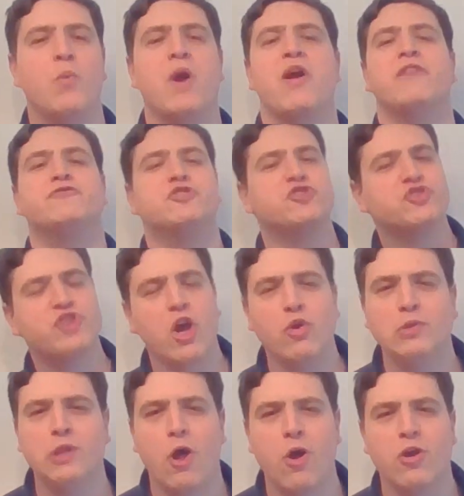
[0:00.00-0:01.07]
where after so
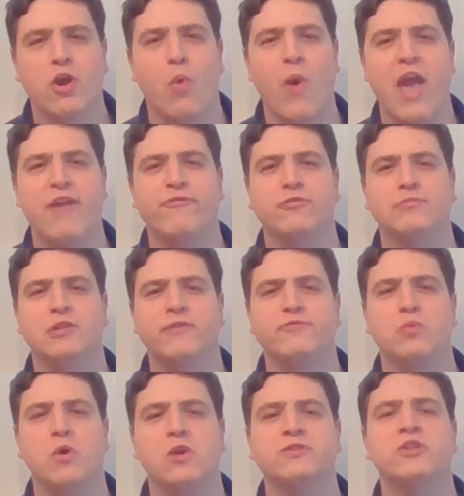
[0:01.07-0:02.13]
long away from
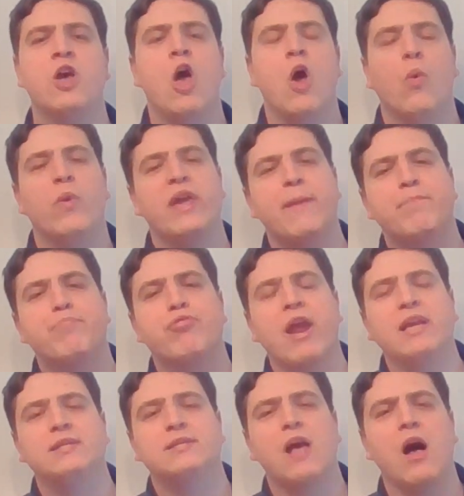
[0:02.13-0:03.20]
loved ones, we
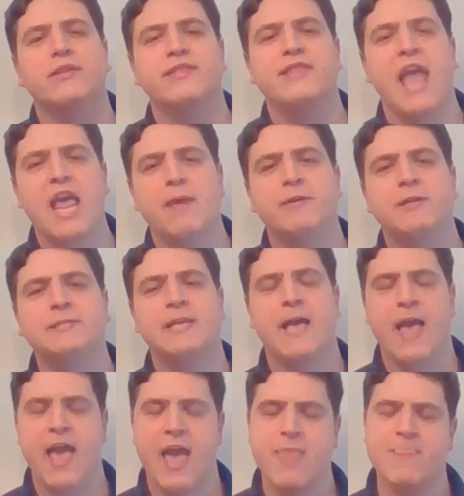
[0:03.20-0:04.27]
embrace our neighbours
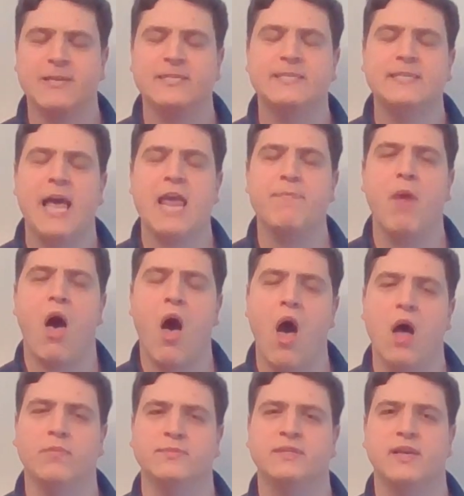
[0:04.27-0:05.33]
in the same
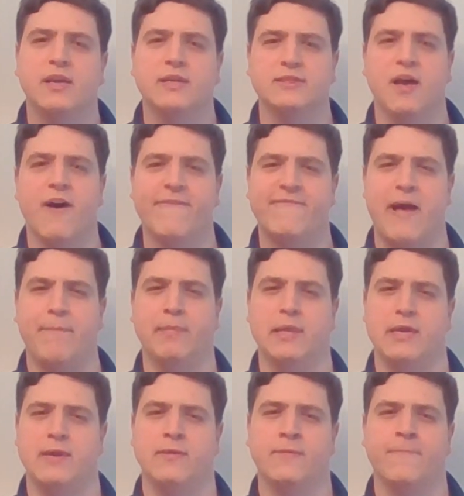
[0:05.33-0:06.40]
arms as our family.
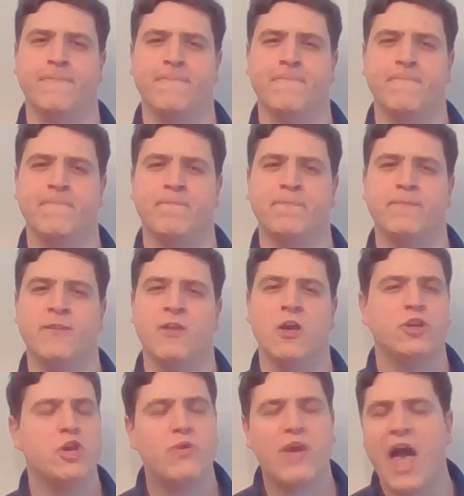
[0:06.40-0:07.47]

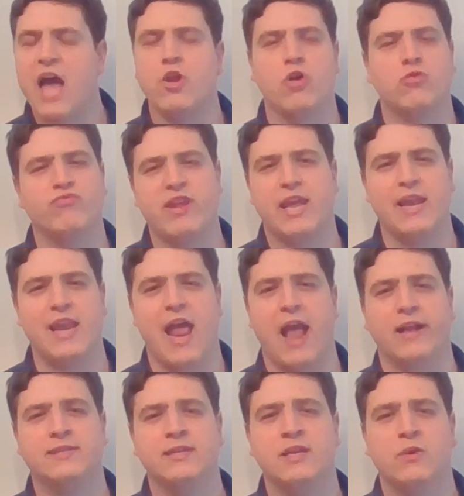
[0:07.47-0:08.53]
You cannot
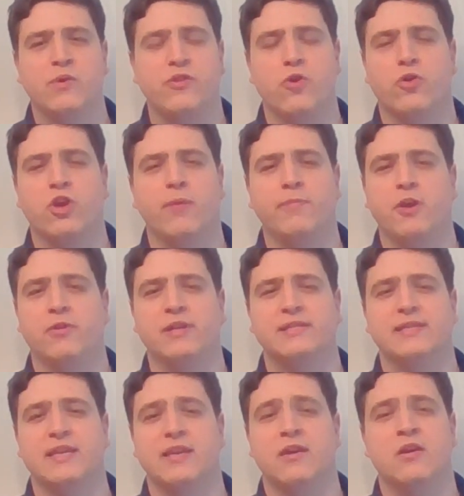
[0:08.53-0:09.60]
reconnect with your
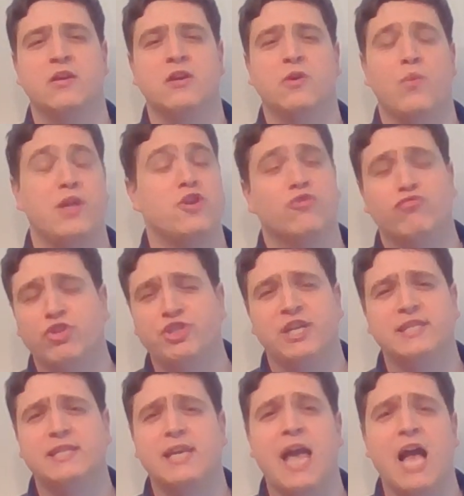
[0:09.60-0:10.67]
community when you're
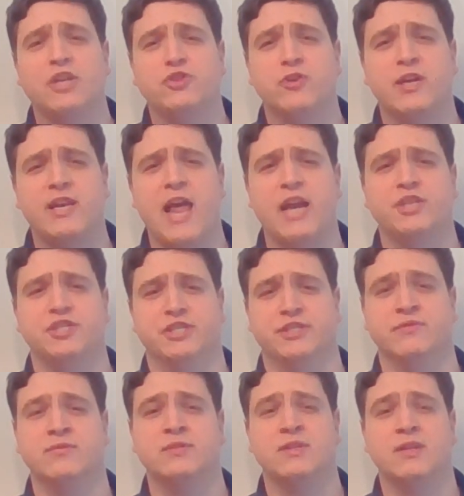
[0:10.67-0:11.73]
rushing to catch your connection,
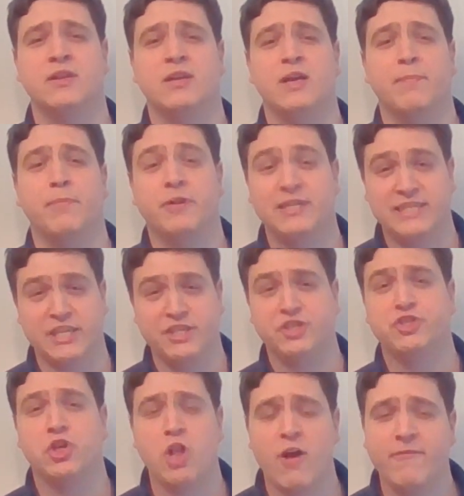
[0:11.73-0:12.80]
but a
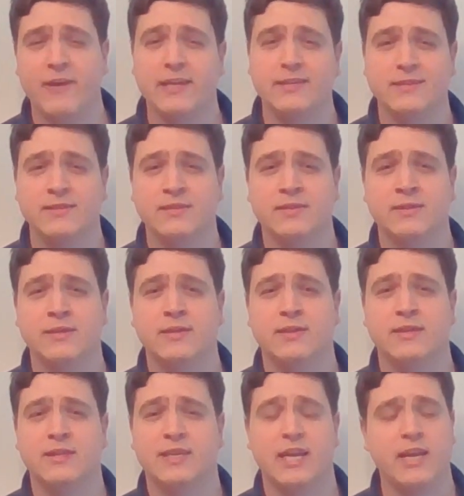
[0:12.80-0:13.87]
digital office
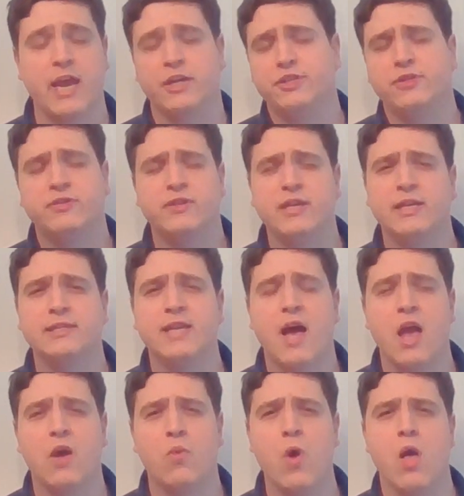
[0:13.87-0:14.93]
connects you to the
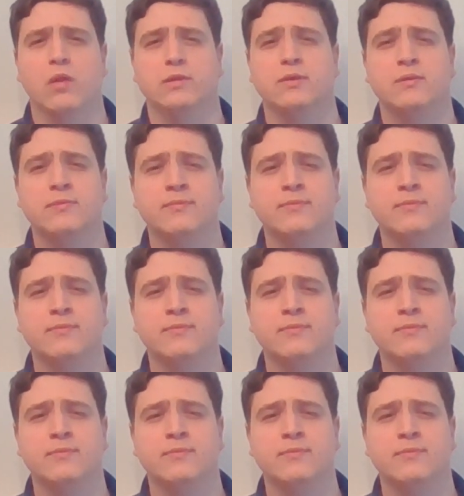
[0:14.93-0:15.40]
entire world.